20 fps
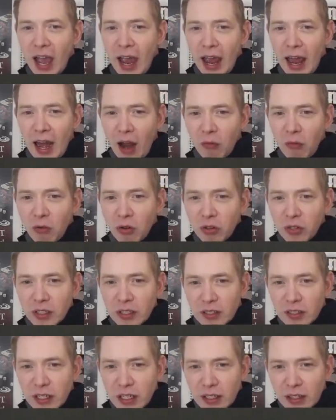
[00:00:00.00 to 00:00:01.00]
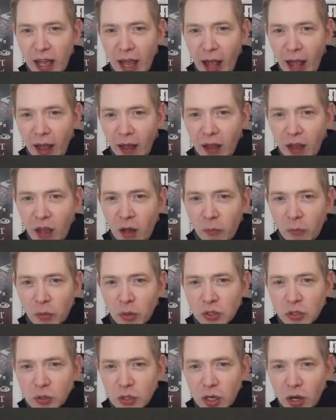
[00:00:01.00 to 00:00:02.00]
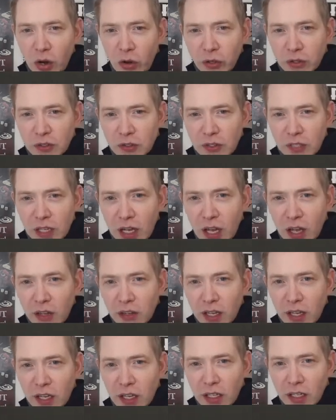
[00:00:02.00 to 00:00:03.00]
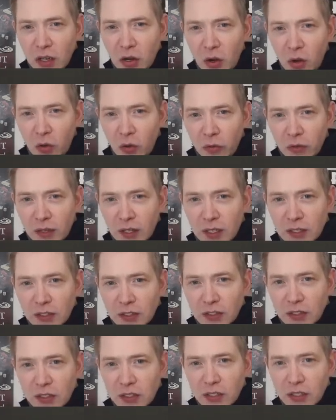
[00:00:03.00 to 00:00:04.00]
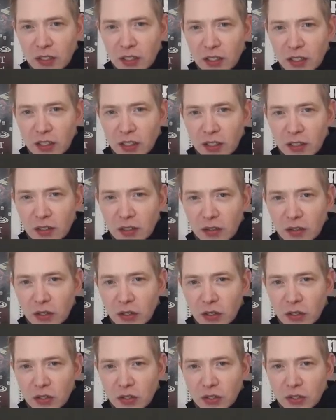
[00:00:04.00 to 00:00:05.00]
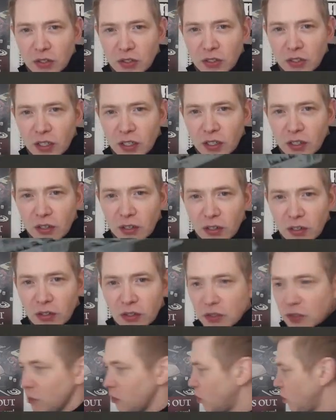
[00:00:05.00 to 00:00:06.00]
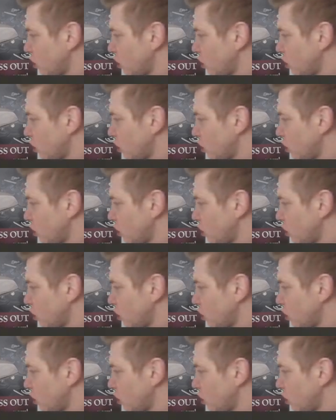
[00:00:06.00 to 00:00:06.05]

and i really dig that but you can also tell that you know this uh, there's some